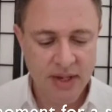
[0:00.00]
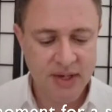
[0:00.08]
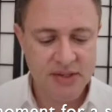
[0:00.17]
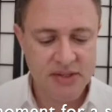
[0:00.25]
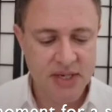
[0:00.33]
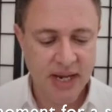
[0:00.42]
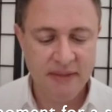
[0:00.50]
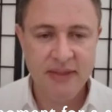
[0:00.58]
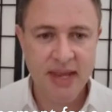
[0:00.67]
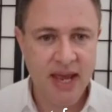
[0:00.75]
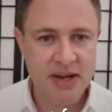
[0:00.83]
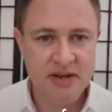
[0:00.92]
It is
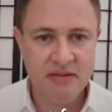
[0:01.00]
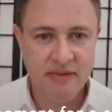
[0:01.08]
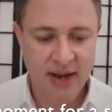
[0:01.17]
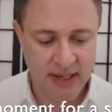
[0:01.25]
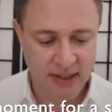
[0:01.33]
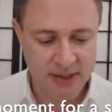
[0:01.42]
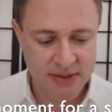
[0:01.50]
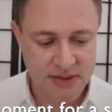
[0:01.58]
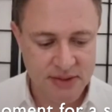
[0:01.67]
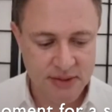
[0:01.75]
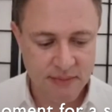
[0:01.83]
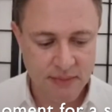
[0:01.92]
not the end of
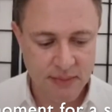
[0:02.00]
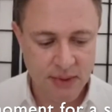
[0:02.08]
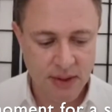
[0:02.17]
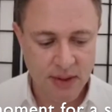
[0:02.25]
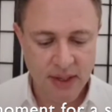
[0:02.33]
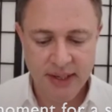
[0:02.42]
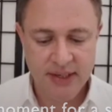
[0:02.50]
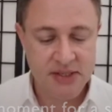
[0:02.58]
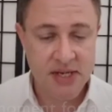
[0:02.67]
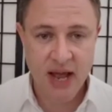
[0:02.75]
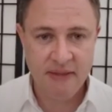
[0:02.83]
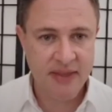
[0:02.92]
violence. It
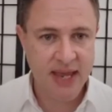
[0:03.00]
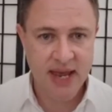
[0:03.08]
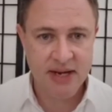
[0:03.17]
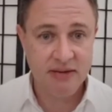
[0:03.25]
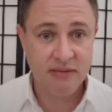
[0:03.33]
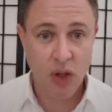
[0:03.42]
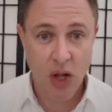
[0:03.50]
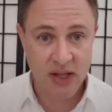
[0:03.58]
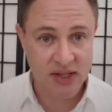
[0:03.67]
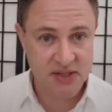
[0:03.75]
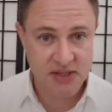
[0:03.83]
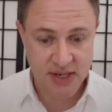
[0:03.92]
is not the end of
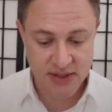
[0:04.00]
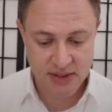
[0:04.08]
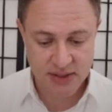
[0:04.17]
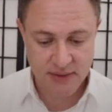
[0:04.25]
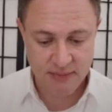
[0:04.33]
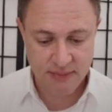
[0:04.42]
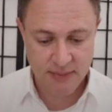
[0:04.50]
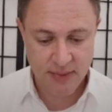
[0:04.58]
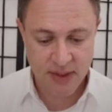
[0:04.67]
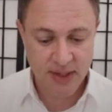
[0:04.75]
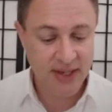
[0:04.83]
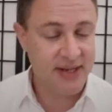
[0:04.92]
lawlessness.
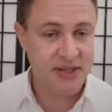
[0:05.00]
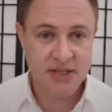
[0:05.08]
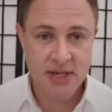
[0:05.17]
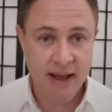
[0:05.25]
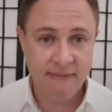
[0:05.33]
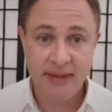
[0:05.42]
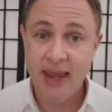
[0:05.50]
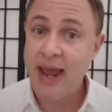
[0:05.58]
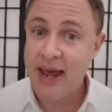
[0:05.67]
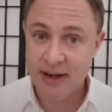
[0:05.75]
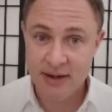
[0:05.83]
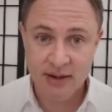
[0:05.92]
It is not
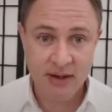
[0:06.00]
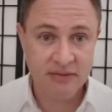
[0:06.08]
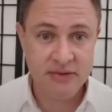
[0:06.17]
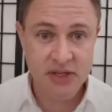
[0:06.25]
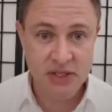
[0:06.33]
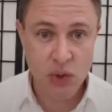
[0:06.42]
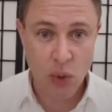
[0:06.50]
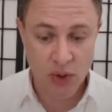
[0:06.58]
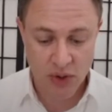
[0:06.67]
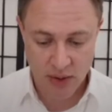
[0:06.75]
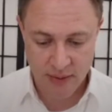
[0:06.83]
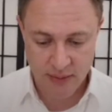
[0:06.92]
the end of
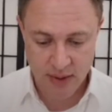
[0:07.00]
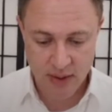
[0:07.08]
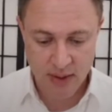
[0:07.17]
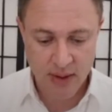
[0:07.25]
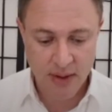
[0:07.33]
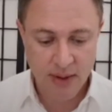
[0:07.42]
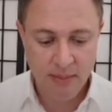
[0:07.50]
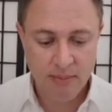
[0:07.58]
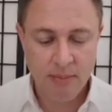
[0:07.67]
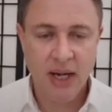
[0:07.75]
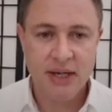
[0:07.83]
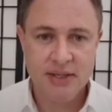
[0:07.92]
disorder.
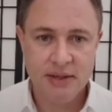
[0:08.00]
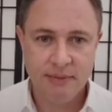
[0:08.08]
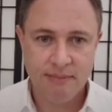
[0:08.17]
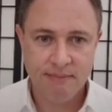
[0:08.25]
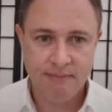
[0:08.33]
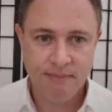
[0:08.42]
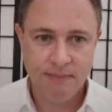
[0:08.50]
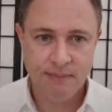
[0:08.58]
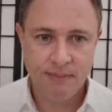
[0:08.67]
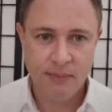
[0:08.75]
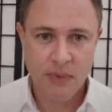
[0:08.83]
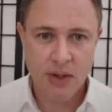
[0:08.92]
But
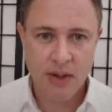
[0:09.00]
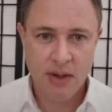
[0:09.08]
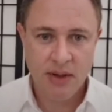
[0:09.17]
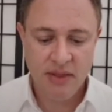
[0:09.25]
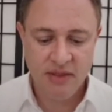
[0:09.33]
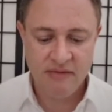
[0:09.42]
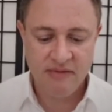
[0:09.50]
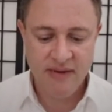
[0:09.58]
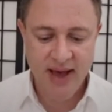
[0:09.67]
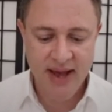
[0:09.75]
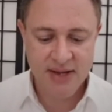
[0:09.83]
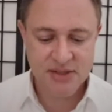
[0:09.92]
the
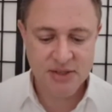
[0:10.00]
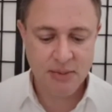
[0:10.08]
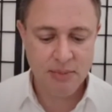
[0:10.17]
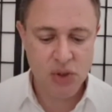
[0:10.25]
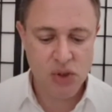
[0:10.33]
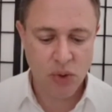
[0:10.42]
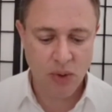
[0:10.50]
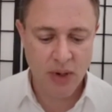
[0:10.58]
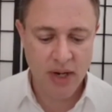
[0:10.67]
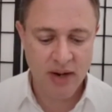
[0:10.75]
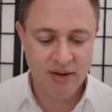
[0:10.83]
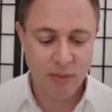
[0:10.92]
vast
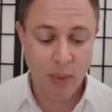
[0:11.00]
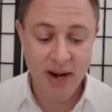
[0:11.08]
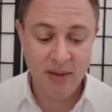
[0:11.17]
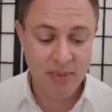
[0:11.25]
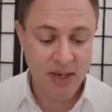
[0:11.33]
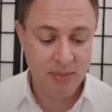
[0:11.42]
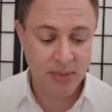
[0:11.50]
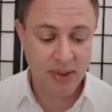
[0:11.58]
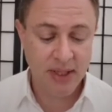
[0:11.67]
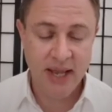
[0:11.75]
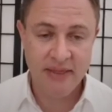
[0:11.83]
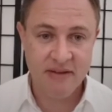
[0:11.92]
majority of white
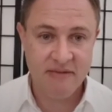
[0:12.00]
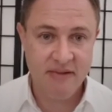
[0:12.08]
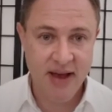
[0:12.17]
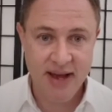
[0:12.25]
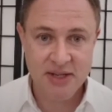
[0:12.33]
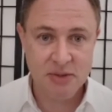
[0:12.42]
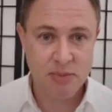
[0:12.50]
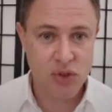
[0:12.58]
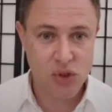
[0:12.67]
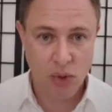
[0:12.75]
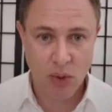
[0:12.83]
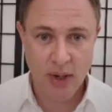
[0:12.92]
people and the vast
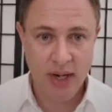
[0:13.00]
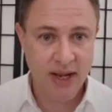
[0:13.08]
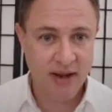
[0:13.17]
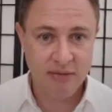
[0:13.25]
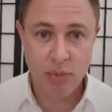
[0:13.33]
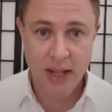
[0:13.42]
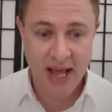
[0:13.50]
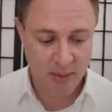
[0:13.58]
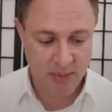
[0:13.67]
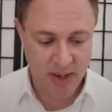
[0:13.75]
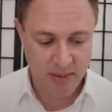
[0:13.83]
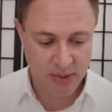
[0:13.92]
majority of
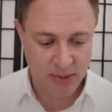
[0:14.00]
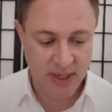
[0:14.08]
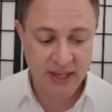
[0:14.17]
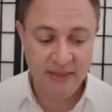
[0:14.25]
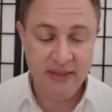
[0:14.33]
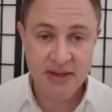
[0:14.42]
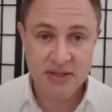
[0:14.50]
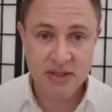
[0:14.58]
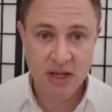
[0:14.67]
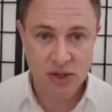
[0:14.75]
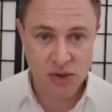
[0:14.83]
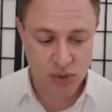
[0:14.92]
black people in
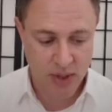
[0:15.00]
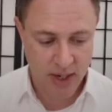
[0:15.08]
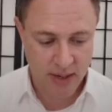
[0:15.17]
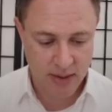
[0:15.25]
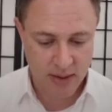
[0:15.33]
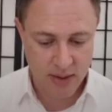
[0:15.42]
this country